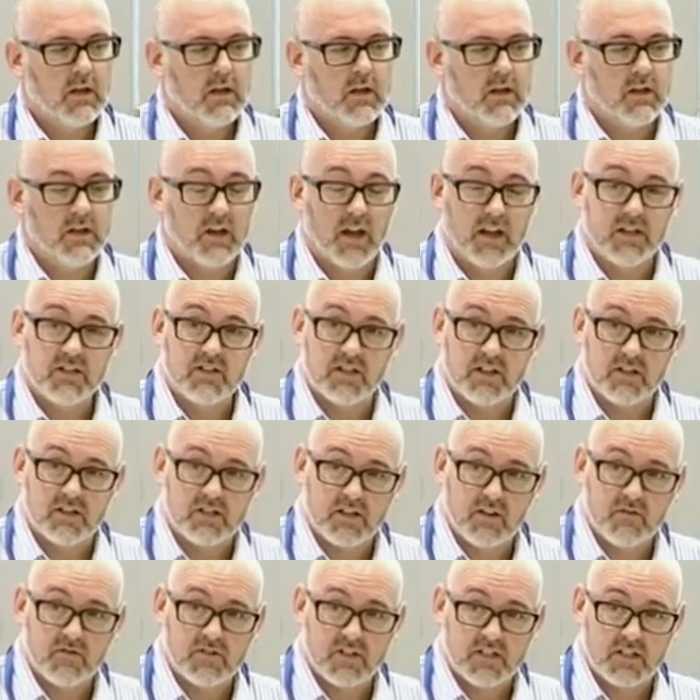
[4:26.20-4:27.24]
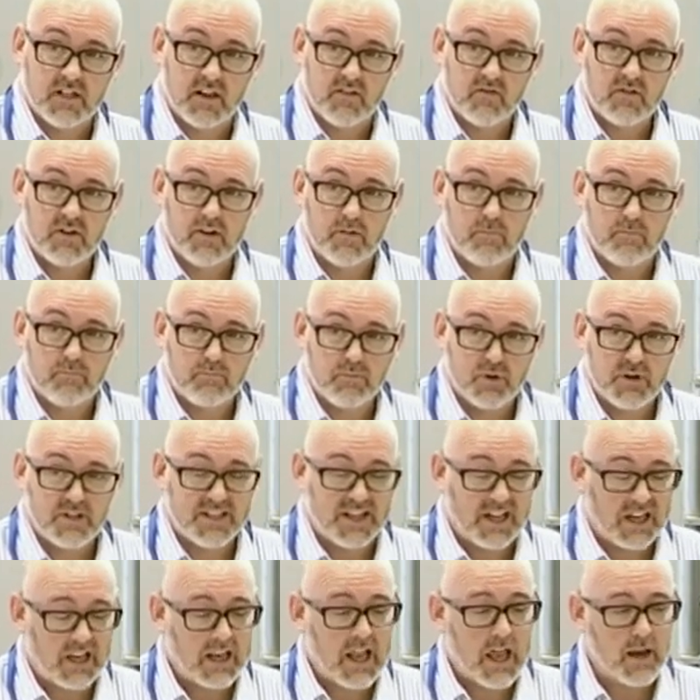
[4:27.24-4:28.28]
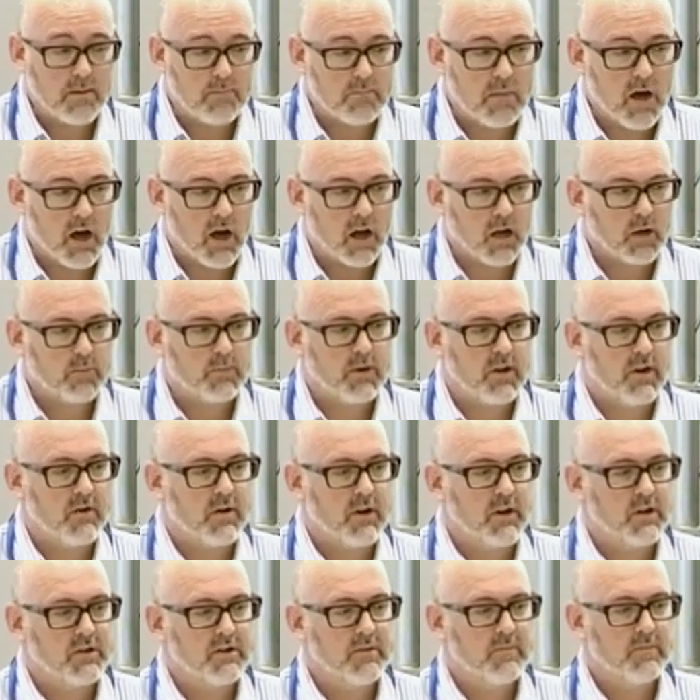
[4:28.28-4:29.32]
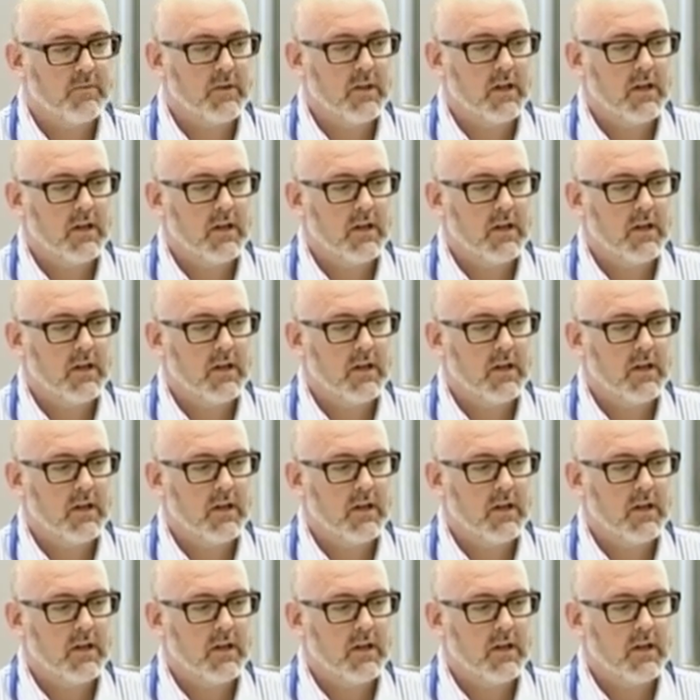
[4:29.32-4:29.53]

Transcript: In 1977, a pretty landmark period,